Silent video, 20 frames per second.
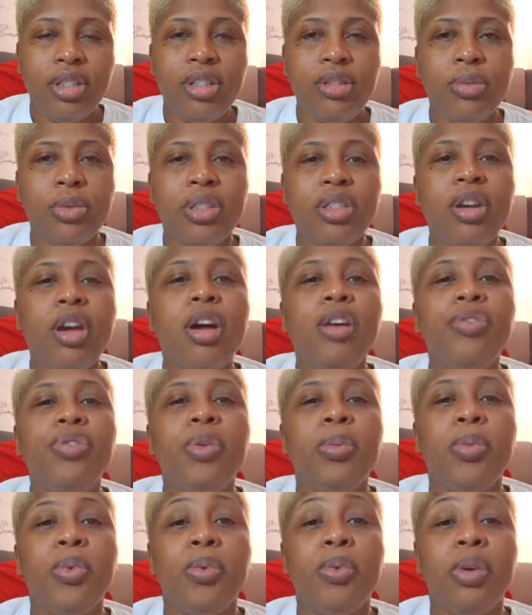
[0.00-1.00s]
she was
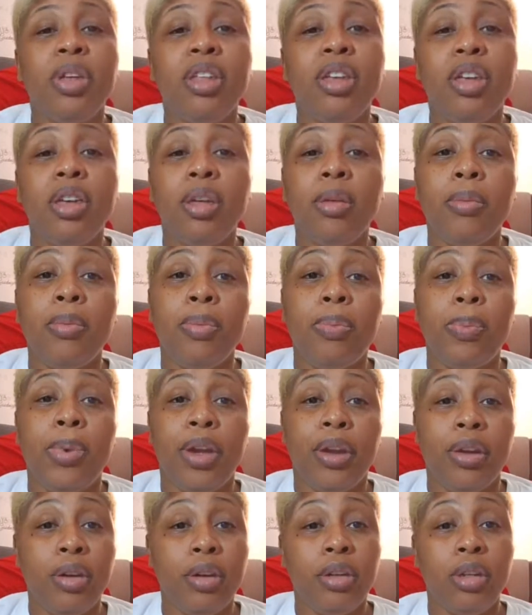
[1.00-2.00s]
comfortable with it, and
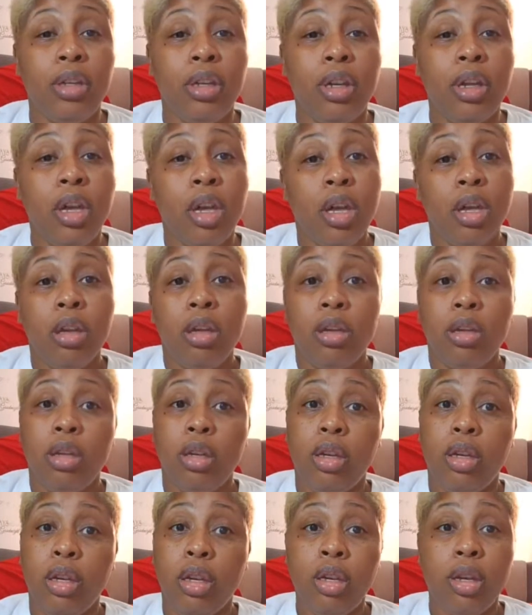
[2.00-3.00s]
apparently
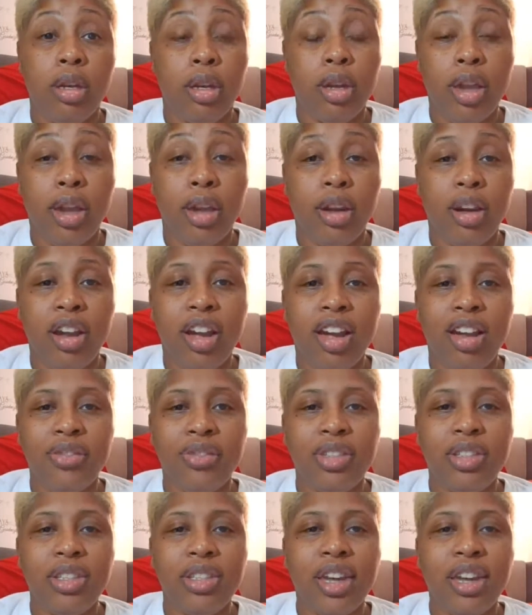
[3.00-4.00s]
he done had a
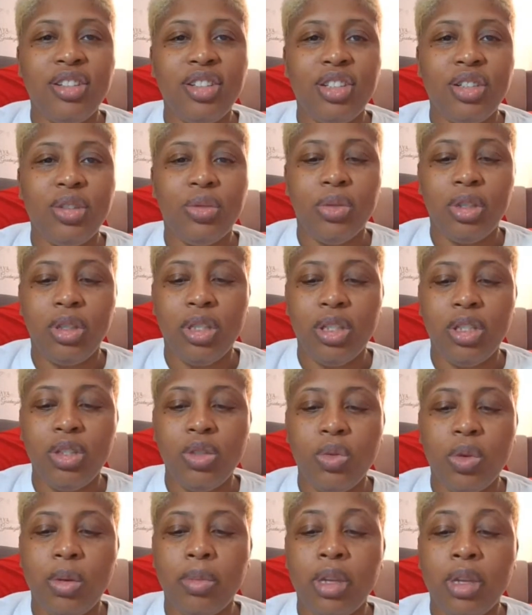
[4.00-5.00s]
conversation with
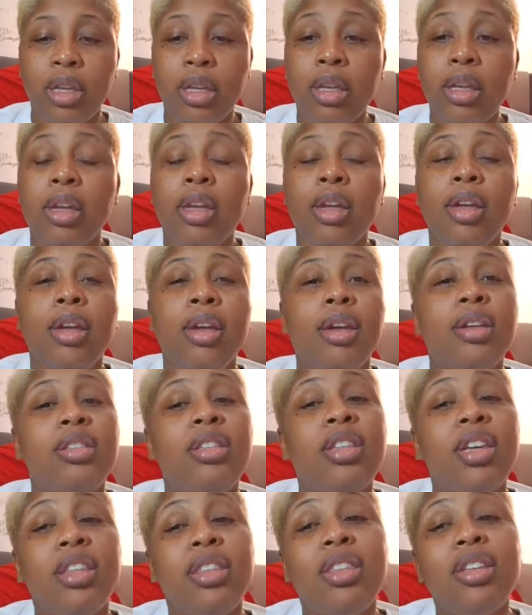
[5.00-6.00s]
these women
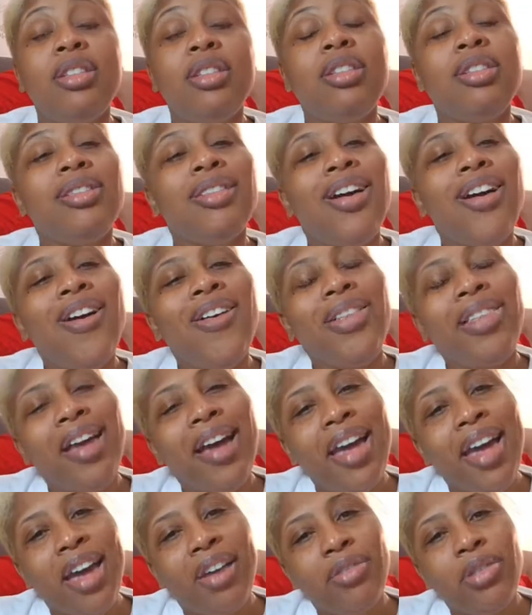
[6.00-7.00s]
and said, this is all
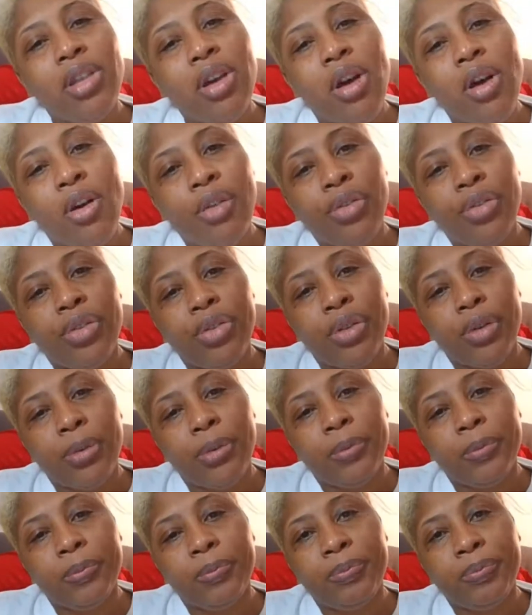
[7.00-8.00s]
I have to offer you.